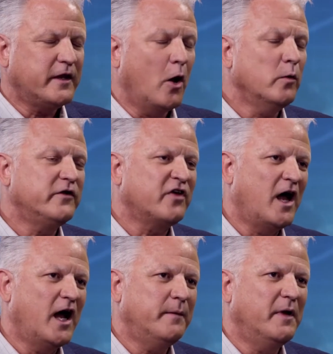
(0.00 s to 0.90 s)
the only
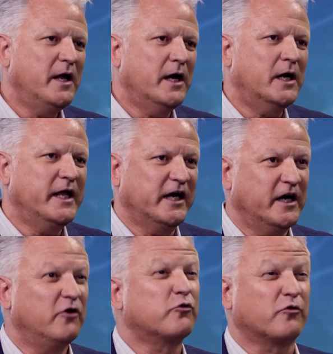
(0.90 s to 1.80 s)
time in
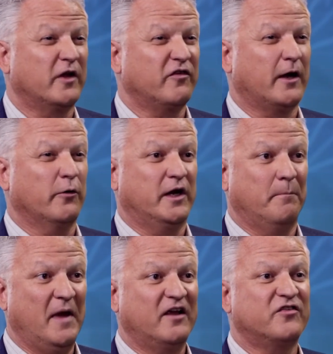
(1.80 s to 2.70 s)
an interest rate cycle that
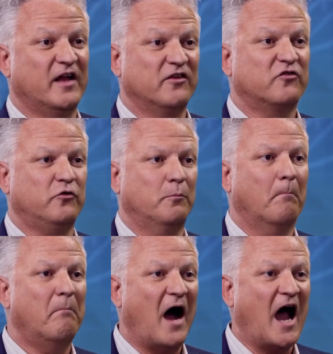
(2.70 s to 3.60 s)
it makes sense to
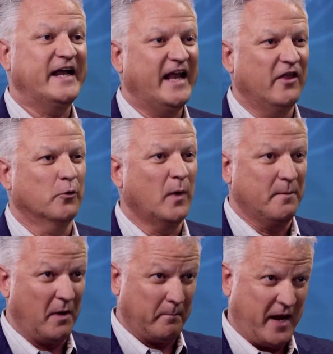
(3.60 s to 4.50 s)
buy down the
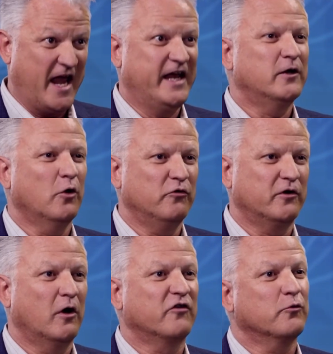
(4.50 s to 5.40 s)
rate by paying
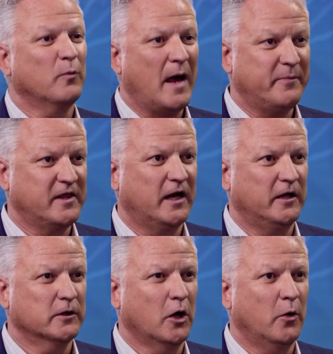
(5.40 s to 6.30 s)
closing costs and wrapping that
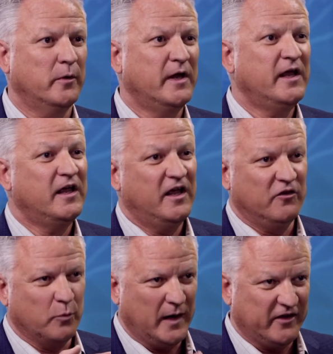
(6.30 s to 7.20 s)
in the loan
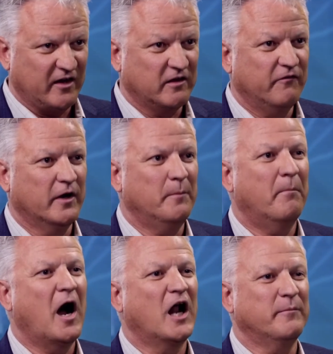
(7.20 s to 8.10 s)
is when it's at the very
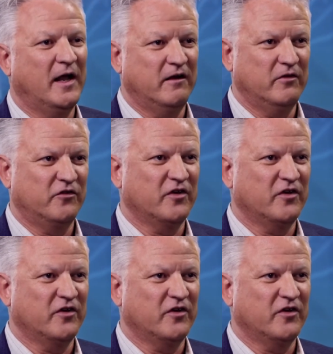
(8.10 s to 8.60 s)
bottom end of the